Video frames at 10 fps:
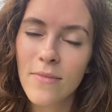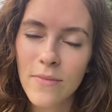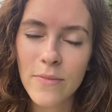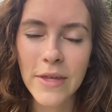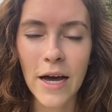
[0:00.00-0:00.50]

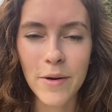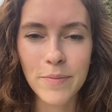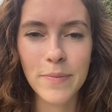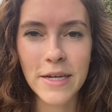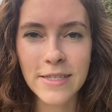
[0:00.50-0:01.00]
Yeah,
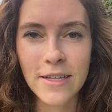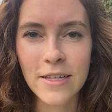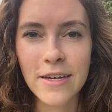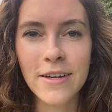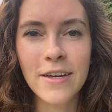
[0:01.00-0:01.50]

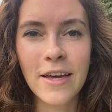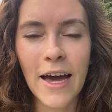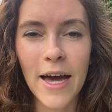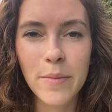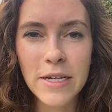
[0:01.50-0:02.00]
basically
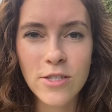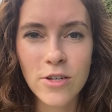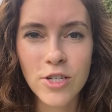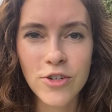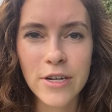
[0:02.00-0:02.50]
had my
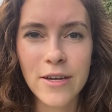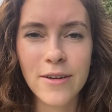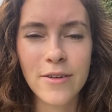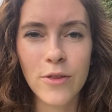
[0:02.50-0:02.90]
surgery